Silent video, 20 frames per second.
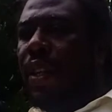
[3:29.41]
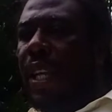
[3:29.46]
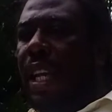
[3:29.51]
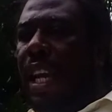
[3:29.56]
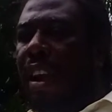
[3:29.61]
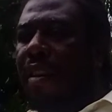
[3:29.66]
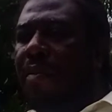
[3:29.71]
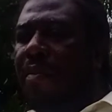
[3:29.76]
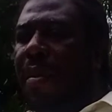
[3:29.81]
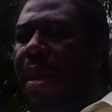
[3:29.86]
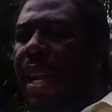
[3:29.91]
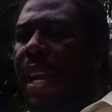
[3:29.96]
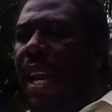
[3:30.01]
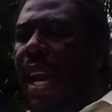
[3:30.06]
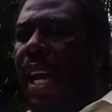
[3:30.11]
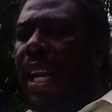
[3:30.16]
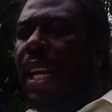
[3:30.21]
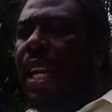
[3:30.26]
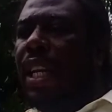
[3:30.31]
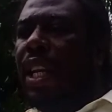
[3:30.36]
give me a
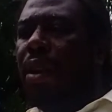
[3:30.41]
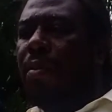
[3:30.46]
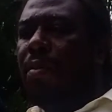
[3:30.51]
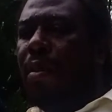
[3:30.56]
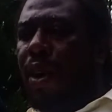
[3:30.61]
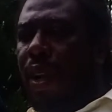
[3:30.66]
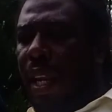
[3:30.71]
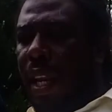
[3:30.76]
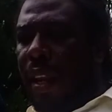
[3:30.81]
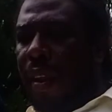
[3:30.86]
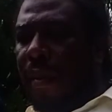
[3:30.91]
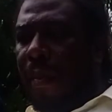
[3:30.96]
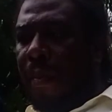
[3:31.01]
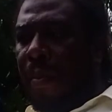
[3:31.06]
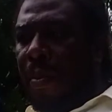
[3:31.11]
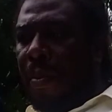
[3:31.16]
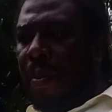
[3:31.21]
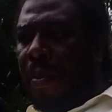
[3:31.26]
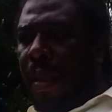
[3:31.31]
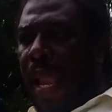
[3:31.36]
little money,
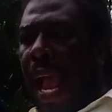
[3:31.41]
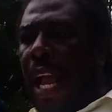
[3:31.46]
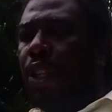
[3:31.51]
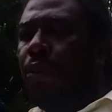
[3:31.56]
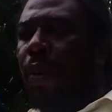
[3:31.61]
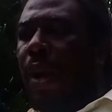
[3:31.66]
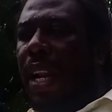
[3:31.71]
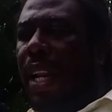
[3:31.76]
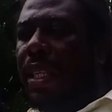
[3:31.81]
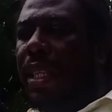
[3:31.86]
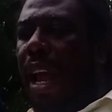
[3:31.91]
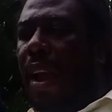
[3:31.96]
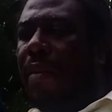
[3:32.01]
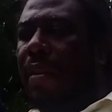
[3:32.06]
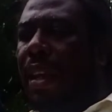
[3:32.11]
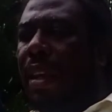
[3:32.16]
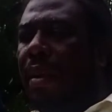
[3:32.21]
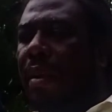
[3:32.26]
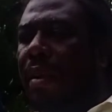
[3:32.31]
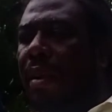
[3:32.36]
as well as
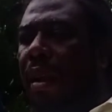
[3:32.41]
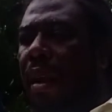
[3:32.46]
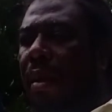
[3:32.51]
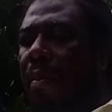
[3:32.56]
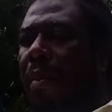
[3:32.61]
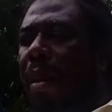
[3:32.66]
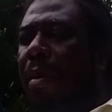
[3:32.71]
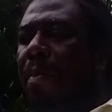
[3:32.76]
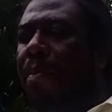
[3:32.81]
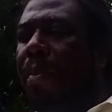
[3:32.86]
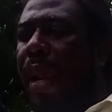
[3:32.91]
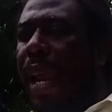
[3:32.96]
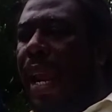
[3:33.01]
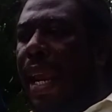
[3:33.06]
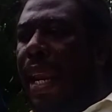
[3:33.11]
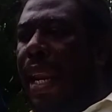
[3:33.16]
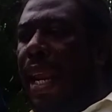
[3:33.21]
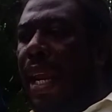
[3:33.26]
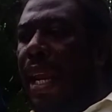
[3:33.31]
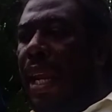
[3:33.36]
having been
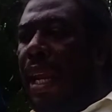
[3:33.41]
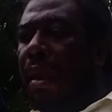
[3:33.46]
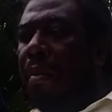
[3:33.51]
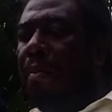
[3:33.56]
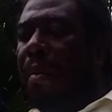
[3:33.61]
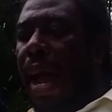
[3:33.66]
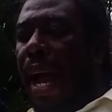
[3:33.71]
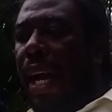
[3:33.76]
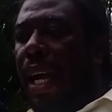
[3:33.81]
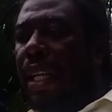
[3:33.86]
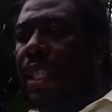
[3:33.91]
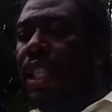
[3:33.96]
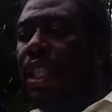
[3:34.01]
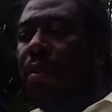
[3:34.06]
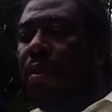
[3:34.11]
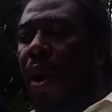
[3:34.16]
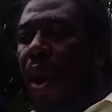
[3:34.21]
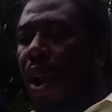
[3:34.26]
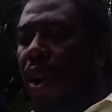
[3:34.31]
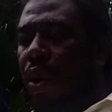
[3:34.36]
paid back a
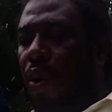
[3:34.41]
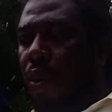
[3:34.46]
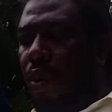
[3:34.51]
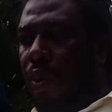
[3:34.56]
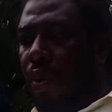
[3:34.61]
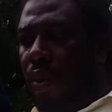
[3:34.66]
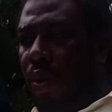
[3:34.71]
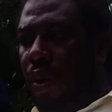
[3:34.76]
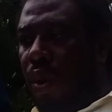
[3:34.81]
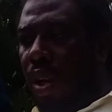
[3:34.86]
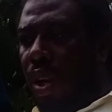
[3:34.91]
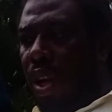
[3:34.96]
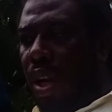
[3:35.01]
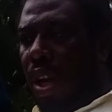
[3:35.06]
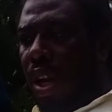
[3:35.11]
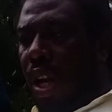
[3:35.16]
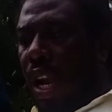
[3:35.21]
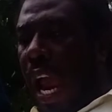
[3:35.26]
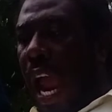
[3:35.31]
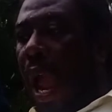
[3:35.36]
small loan.
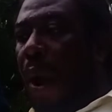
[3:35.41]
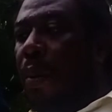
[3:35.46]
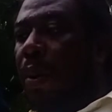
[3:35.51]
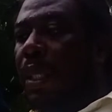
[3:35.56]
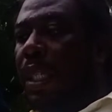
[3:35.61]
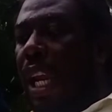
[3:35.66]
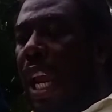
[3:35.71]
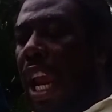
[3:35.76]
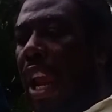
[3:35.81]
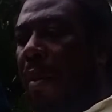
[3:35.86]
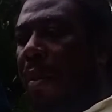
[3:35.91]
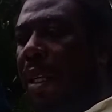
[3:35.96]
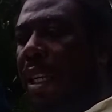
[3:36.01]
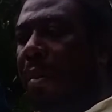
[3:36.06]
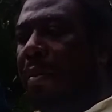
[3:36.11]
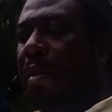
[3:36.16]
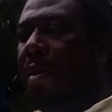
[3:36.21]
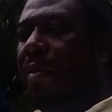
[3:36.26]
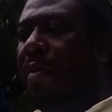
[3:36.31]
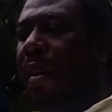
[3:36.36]
I was able to
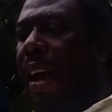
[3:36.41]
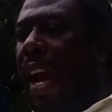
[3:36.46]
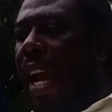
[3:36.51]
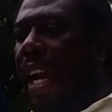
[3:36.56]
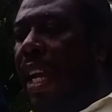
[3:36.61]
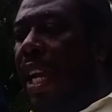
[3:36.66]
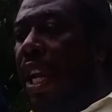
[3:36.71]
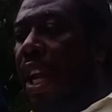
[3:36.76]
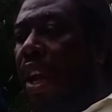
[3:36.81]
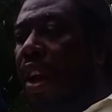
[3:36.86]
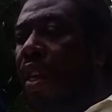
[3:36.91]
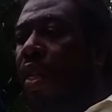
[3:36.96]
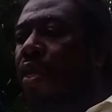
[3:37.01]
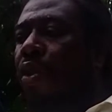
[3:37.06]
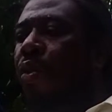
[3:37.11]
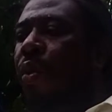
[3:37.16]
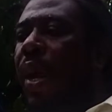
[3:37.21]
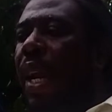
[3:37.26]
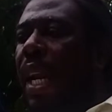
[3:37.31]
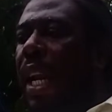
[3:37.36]
provide
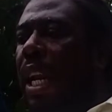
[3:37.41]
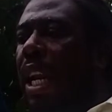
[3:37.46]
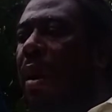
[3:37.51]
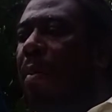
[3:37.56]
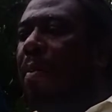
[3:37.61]
3 little